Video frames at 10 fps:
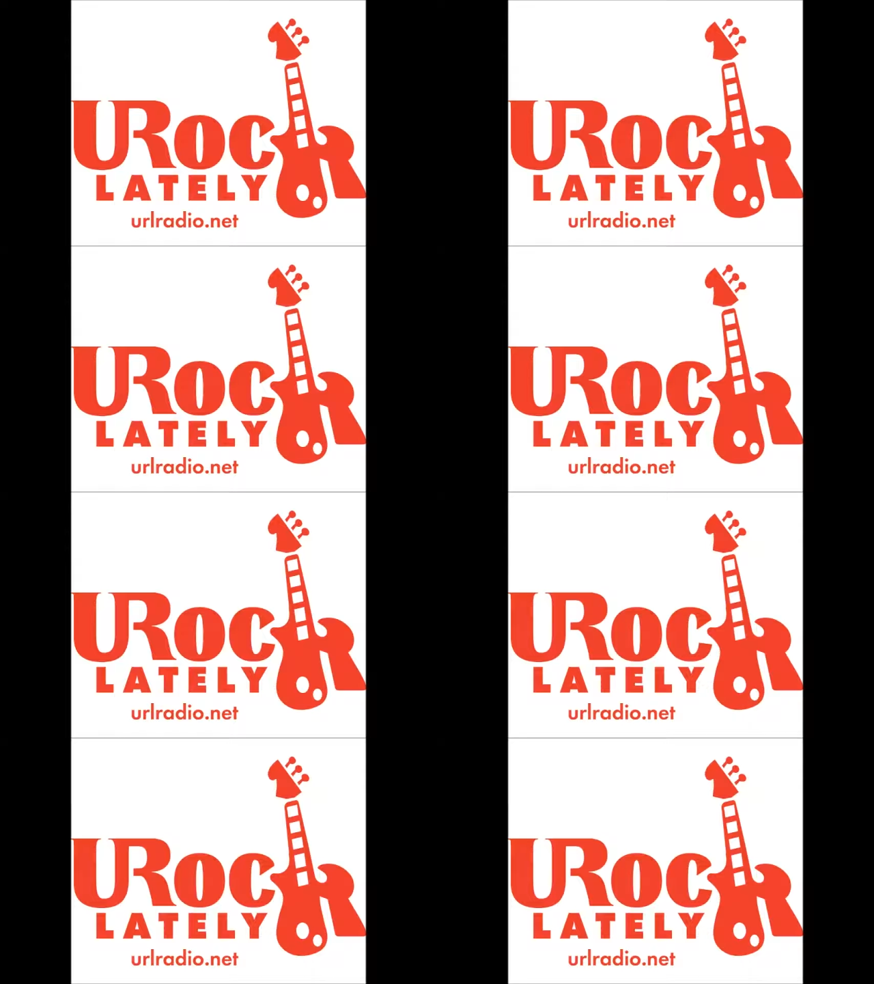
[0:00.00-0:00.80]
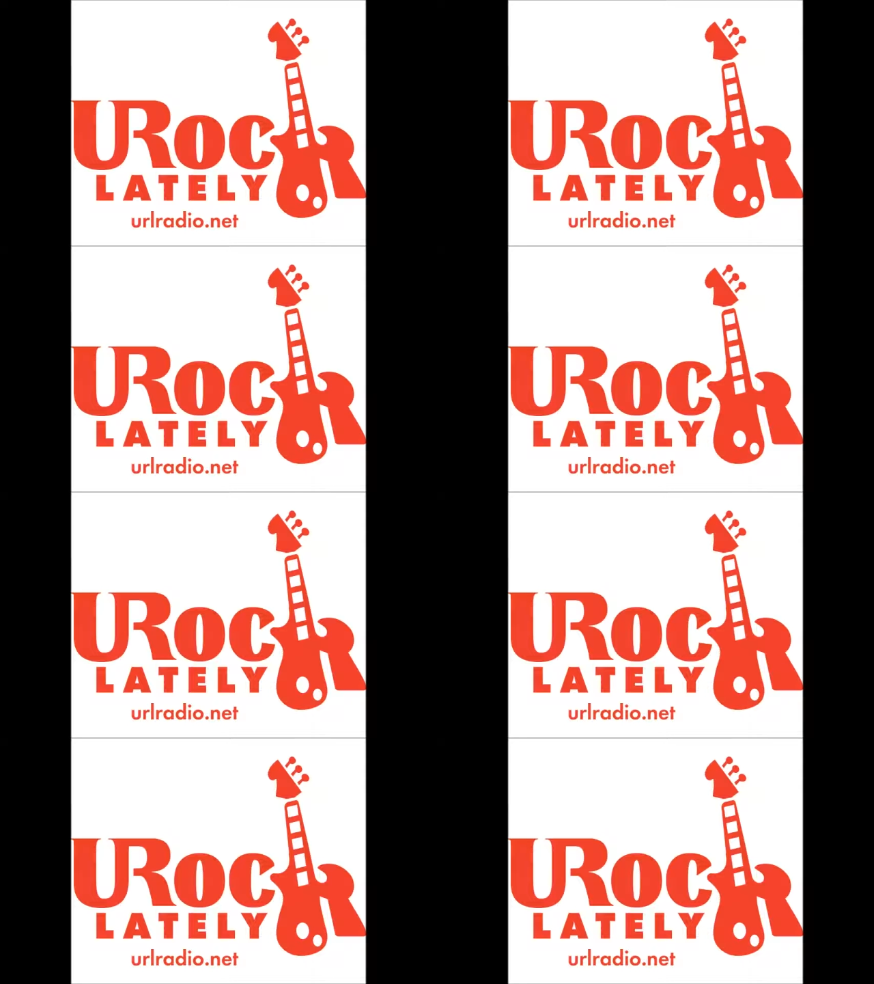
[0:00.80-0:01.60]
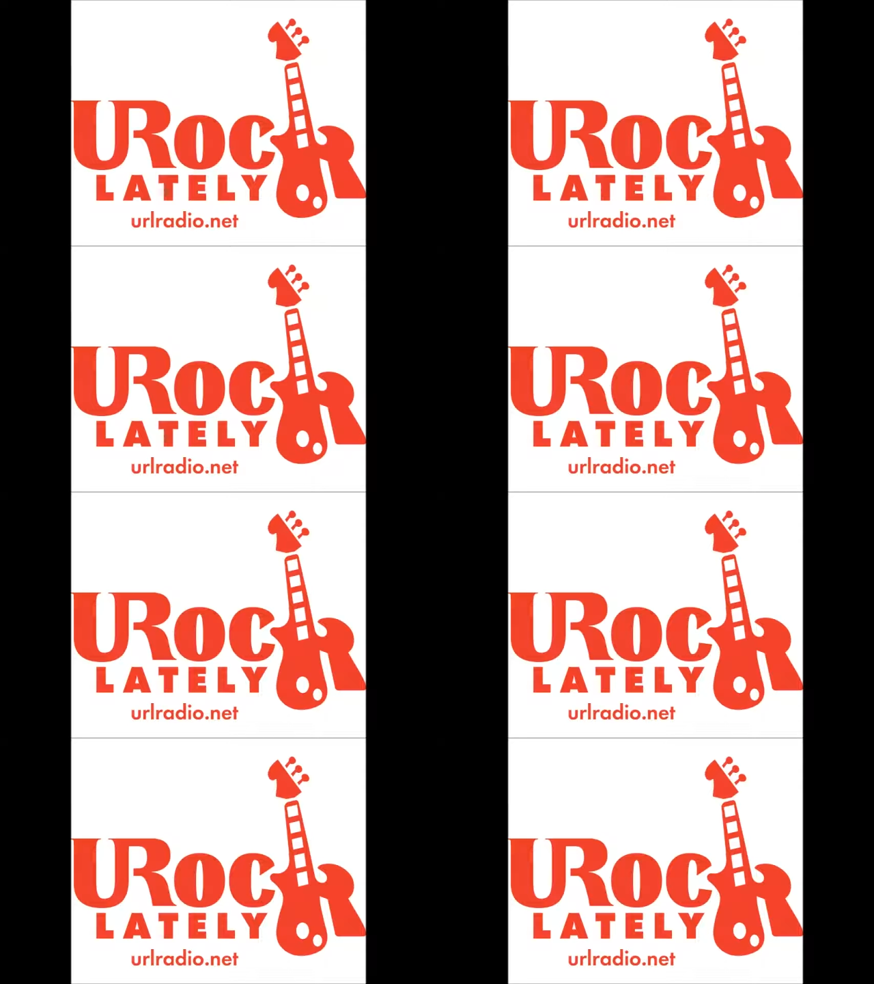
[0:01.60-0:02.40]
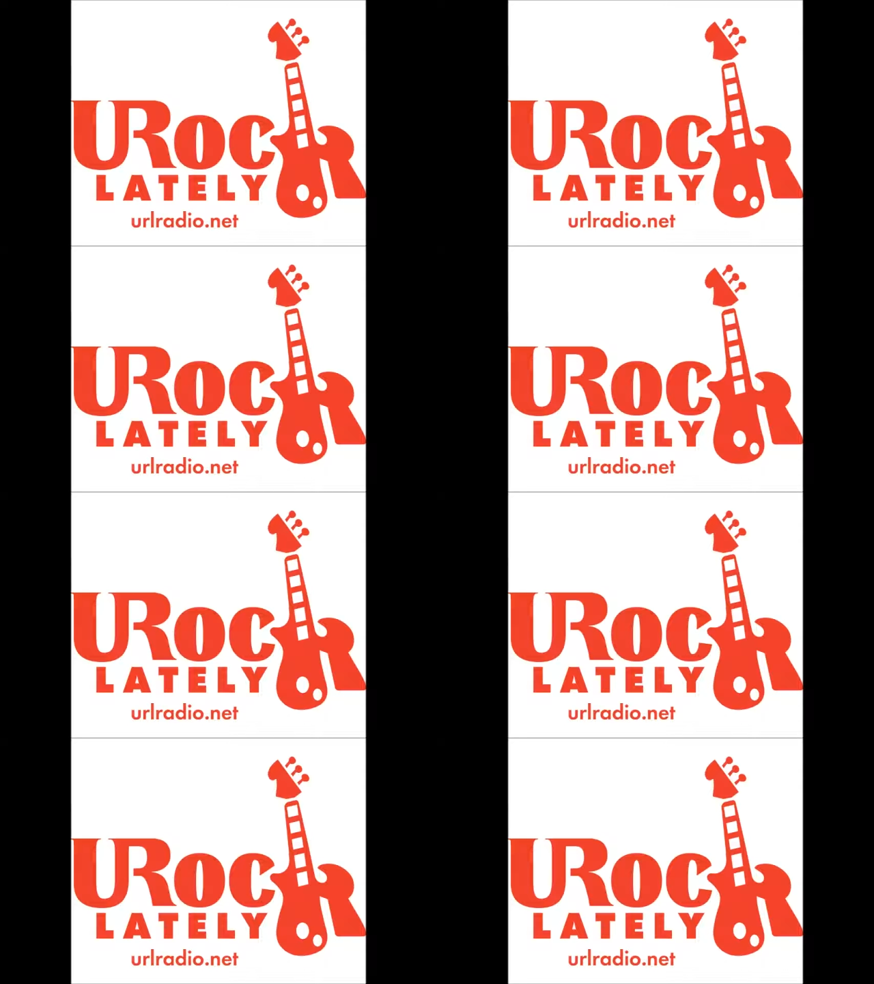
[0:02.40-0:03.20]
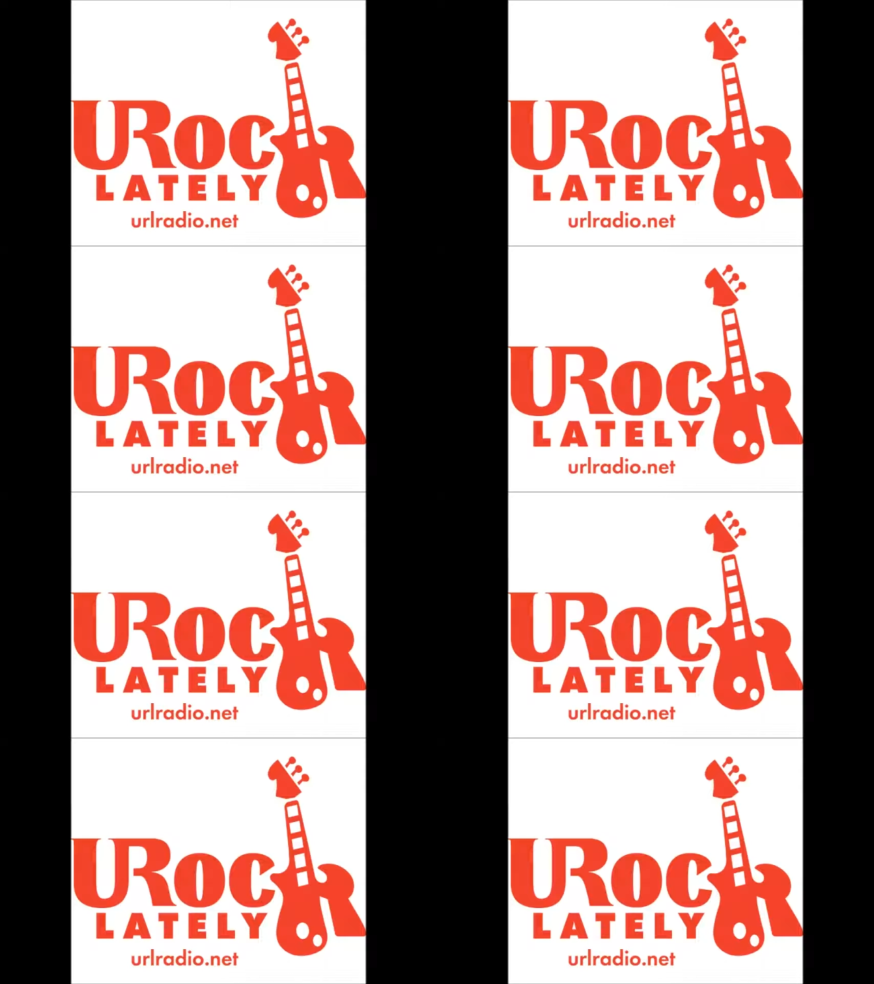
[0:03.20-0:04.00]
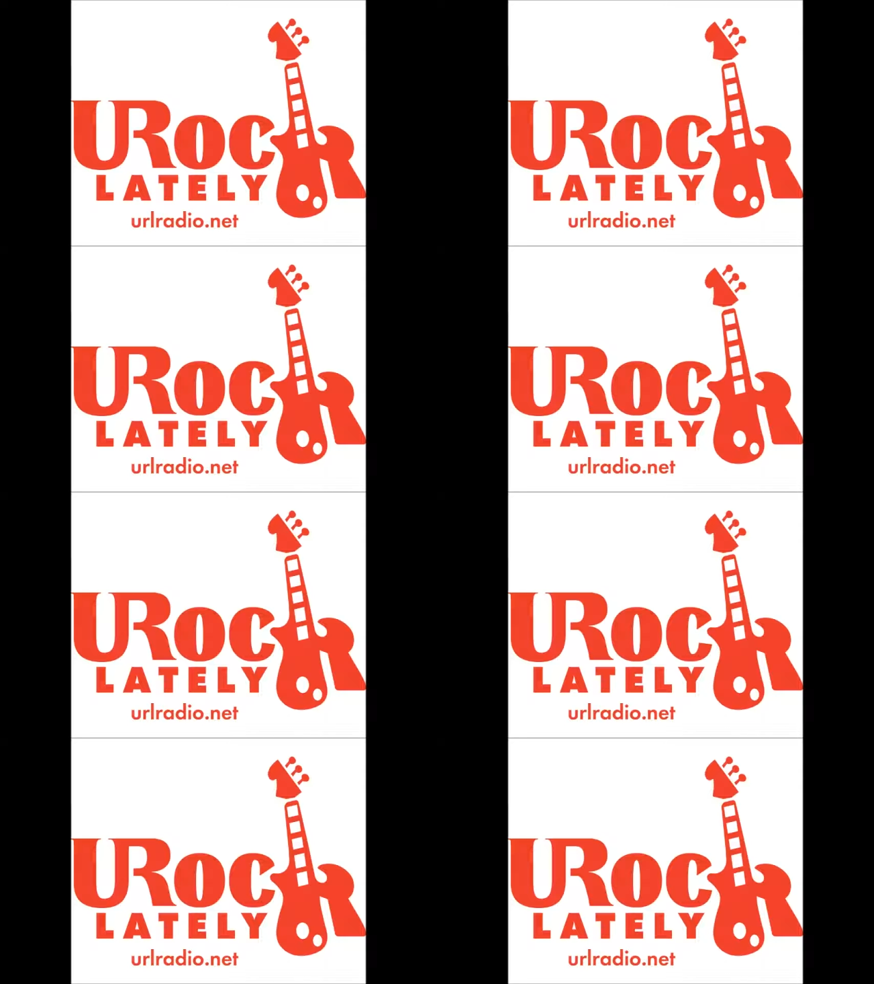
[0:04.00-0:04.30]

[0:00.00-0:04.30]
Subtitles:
[unreadable: no face in view]